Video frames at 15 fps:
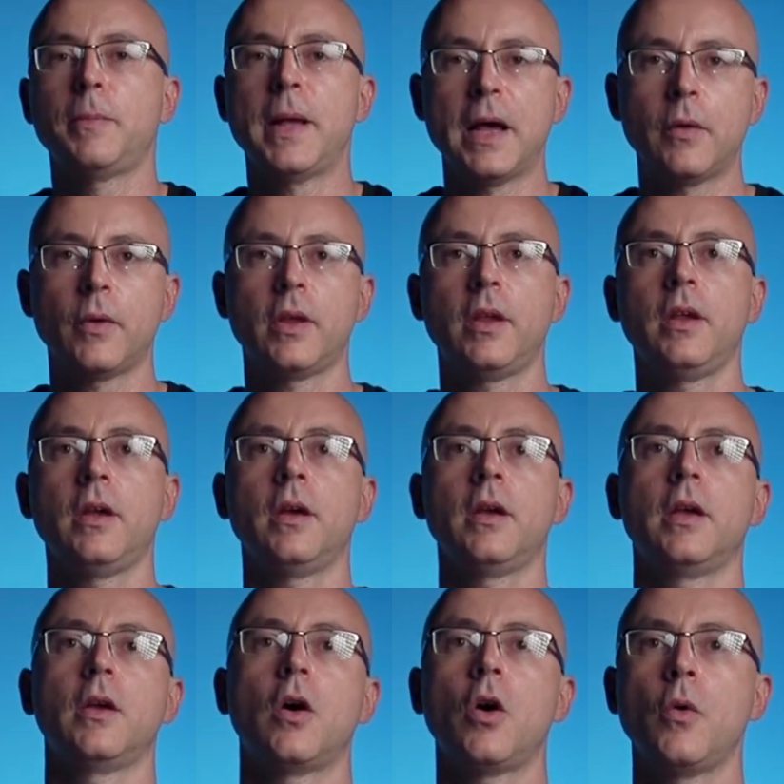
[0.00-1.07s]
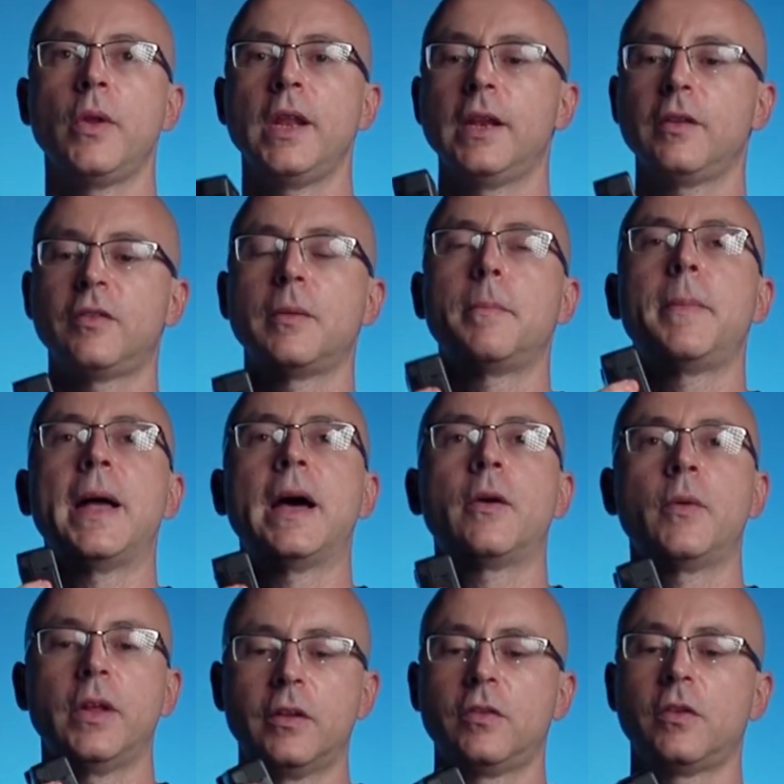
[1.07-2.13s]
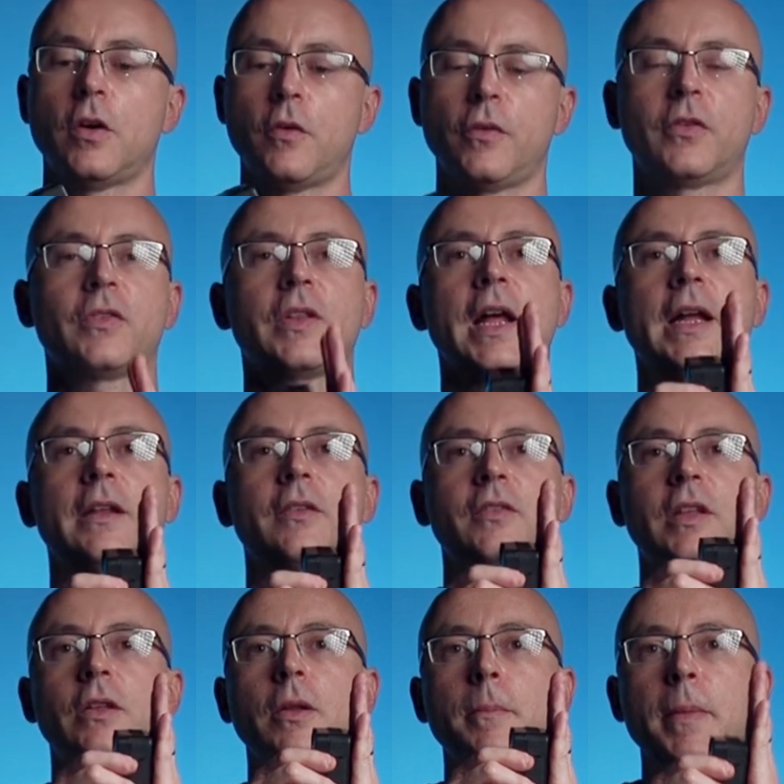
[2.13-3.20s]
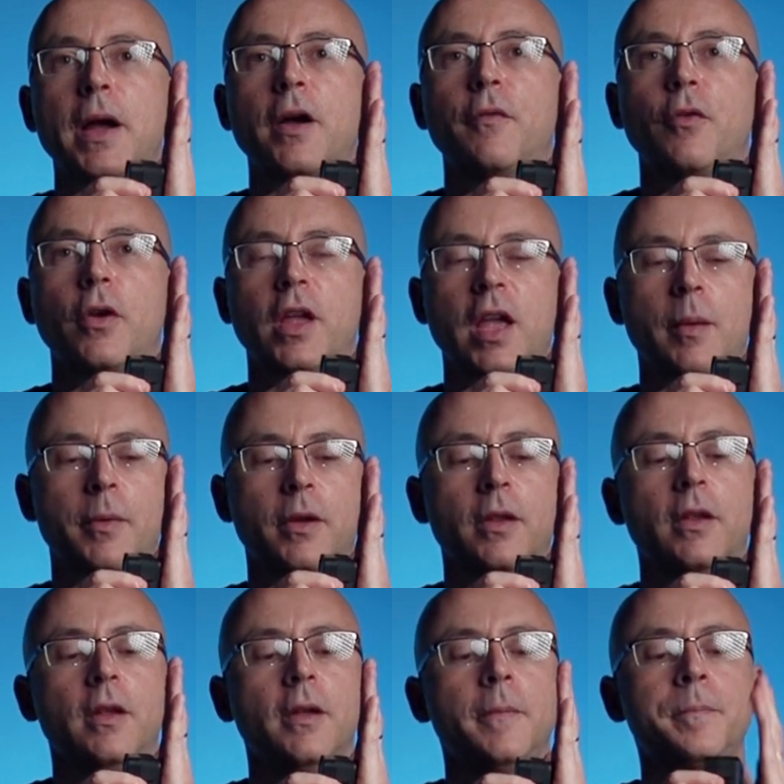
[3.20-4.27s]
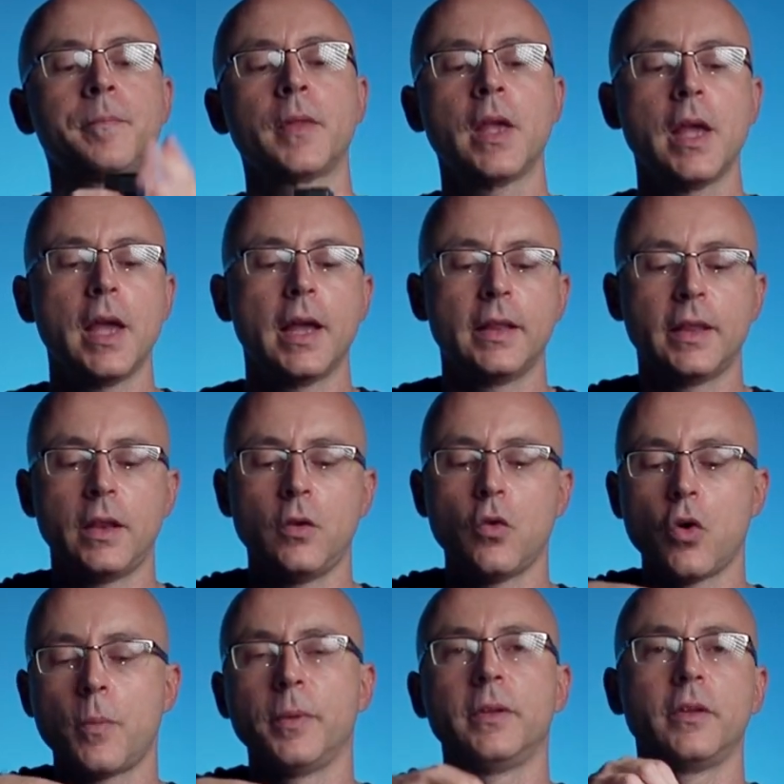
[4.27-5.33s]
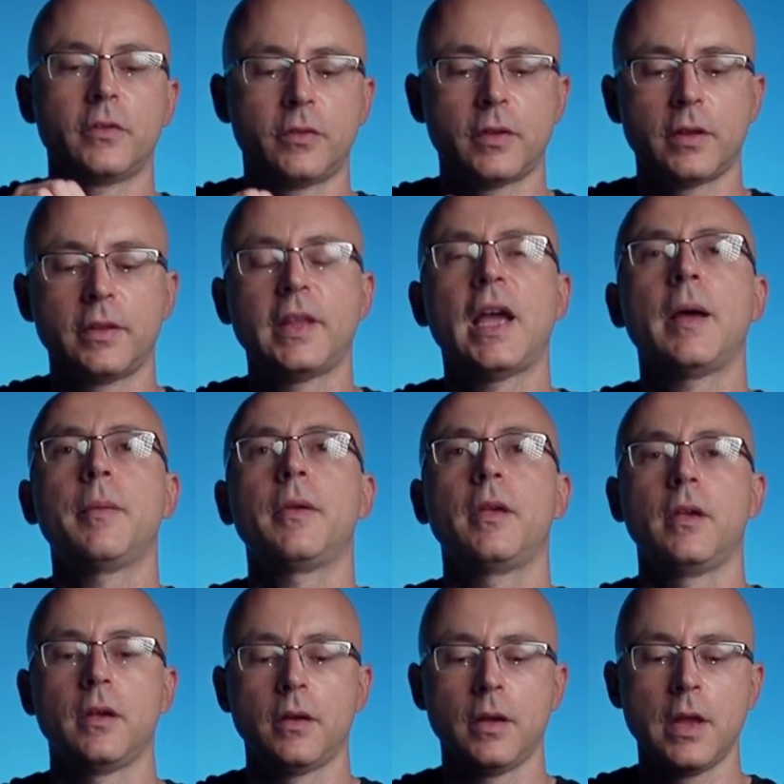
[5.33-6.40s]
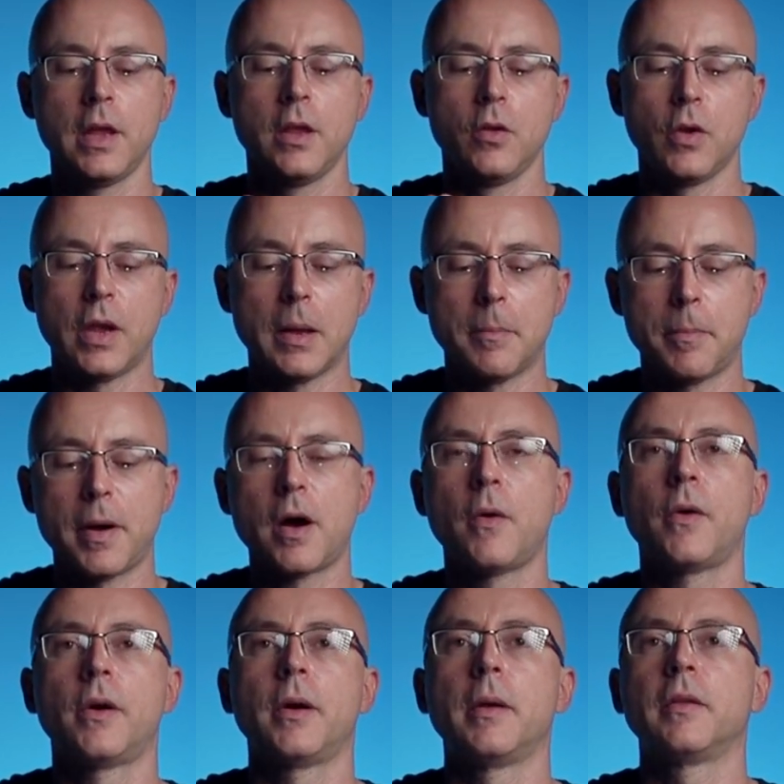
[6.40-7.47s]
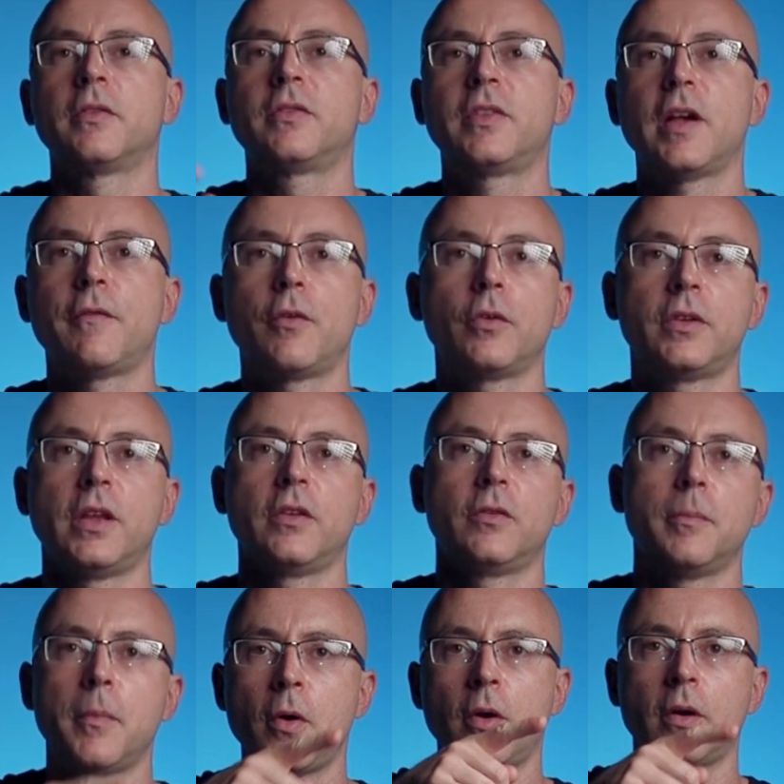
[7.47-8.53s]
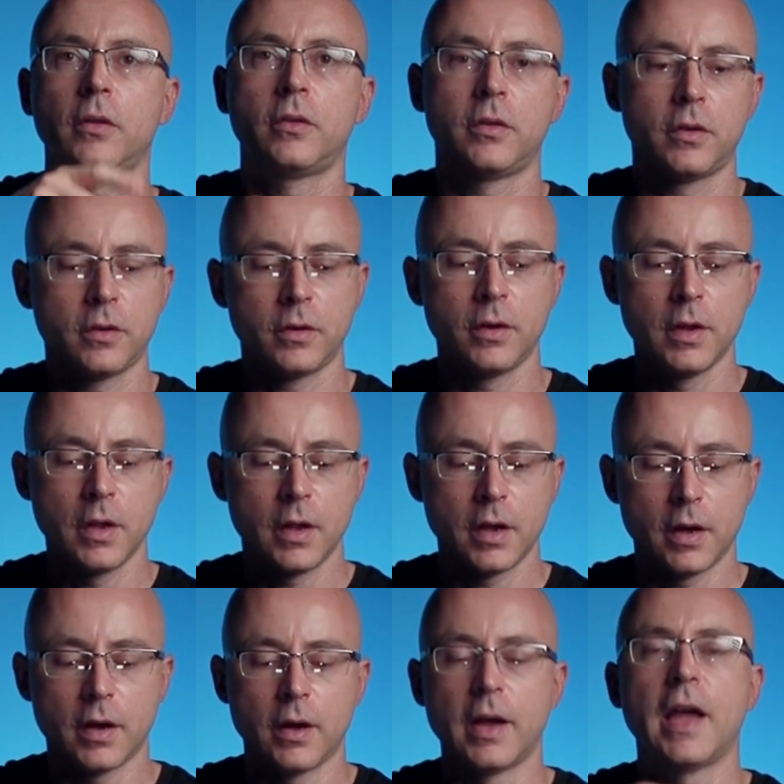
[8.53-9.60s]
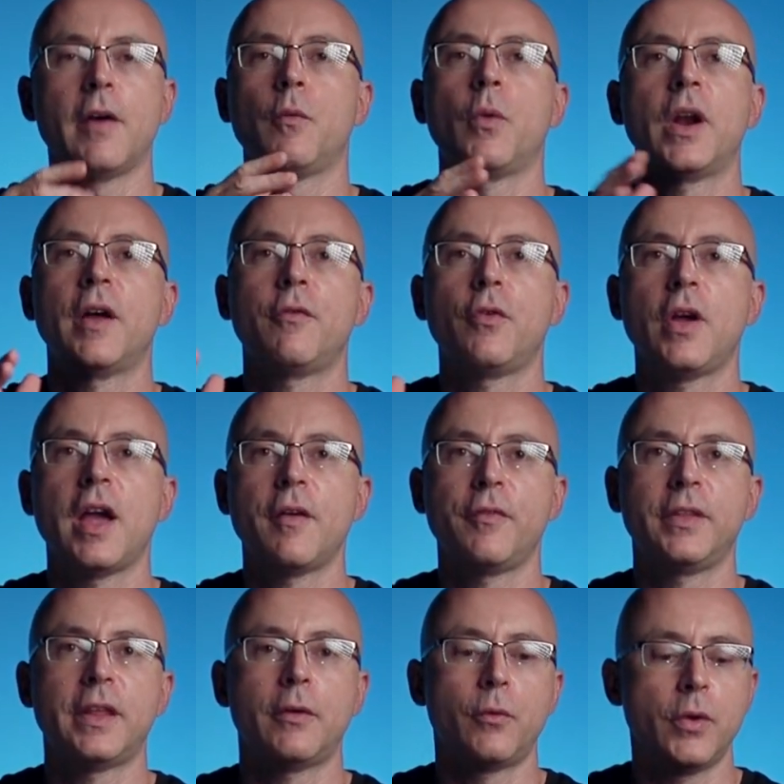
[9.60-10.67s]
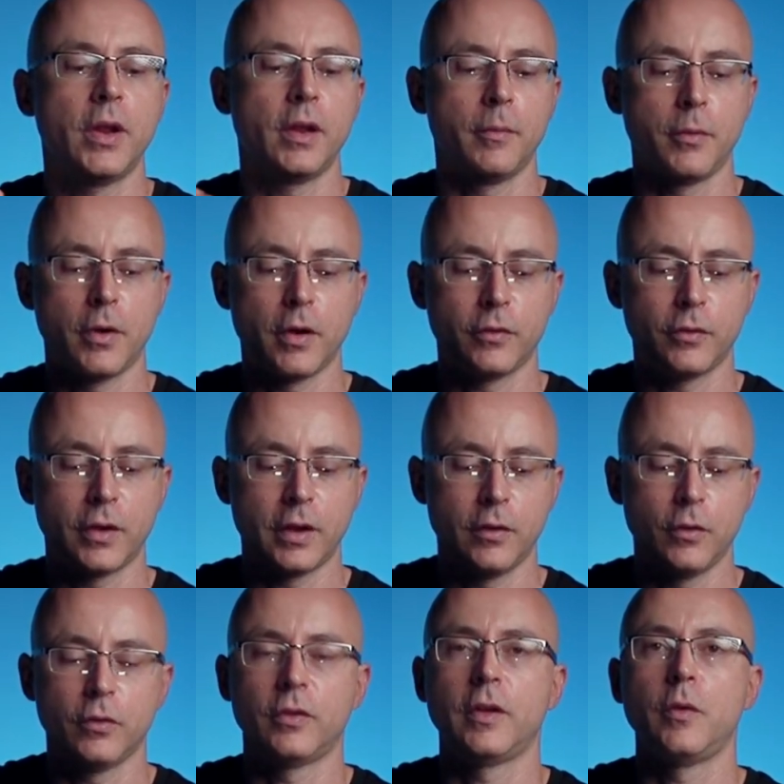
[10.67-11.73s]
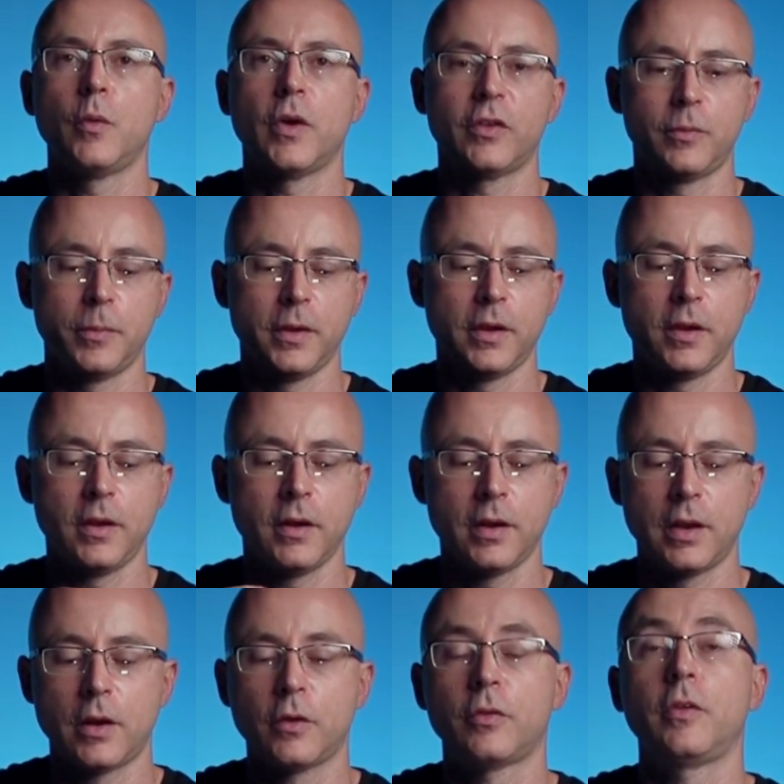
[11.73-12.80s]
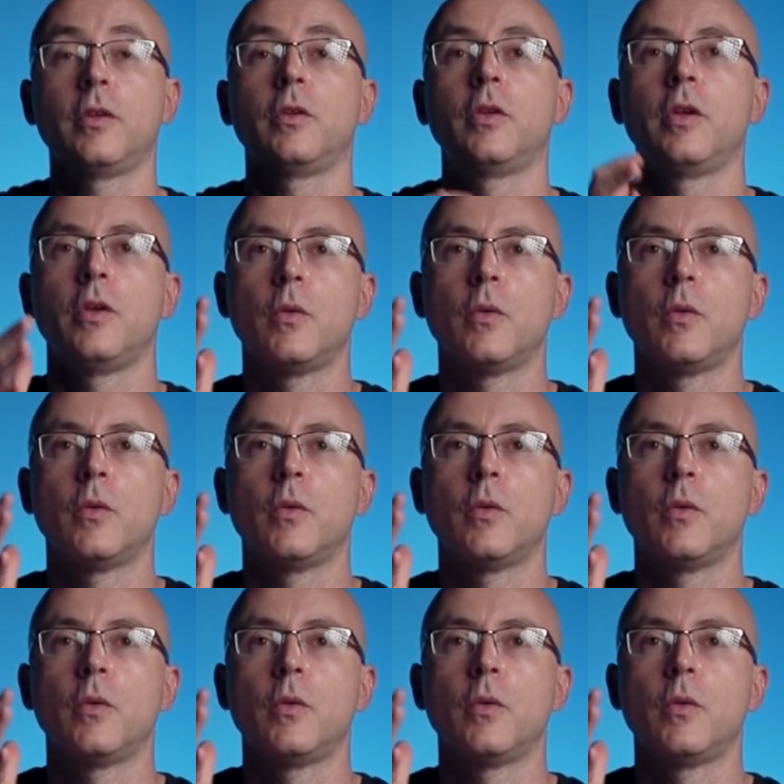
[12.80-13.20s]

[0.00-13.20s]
battery here, all you need is the battery itself. You slide this thing on the back of your camera here, and then you open this tab here. You can power several things, monitor, whatever you have in that rig, because you can use the USB here and also the